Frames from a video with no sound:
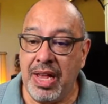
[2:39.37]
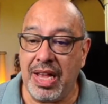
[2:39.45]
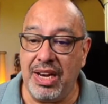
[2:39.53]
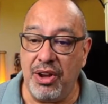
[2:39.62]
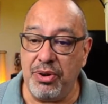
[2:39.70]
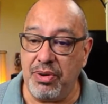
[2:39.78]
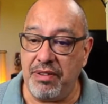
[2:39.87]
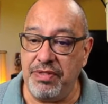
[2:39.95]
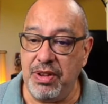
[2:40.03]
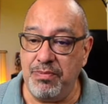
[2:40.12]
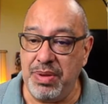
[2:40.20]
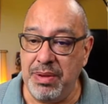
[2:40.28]
hello to a
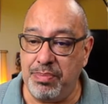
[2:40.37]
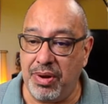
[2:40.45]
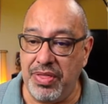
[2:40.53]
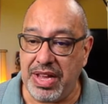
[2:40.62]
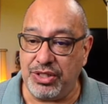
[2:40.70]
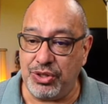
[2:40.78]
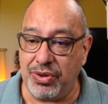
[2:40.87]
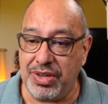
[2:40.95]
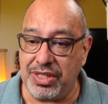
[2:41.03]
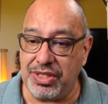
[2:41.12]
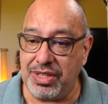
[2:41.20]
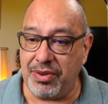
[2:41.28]
few people that join
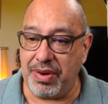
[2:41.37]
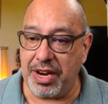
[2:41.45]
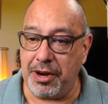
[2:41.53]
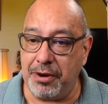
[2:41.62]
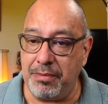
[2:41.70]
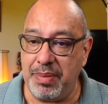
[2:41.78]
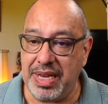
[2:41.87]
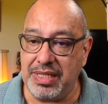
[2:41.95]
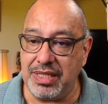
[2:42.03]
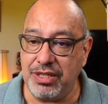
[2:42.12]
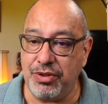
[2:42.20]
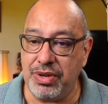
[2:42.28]
us on a regular
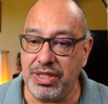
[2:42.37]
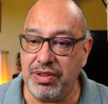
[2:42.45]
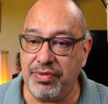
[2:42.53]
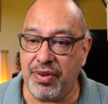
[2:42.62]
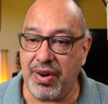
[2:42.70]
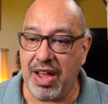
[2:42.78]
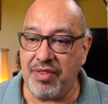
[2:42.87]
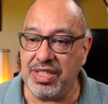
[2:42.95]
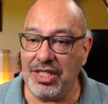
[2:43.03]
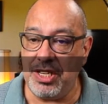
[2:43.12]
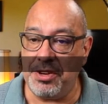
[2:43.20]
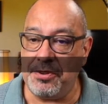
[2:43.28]
basis. Christopher, I
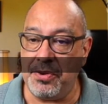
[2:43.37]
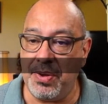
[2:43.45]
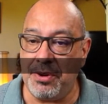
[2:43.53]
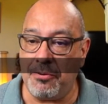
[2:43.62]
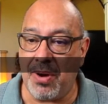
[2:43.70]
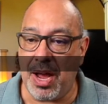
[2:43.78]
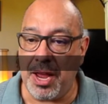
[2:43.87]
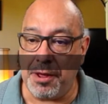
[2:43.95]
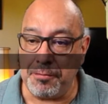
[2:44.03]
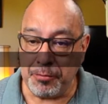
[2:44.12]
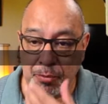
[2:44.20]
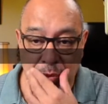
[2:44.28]
haven't seen you in a while.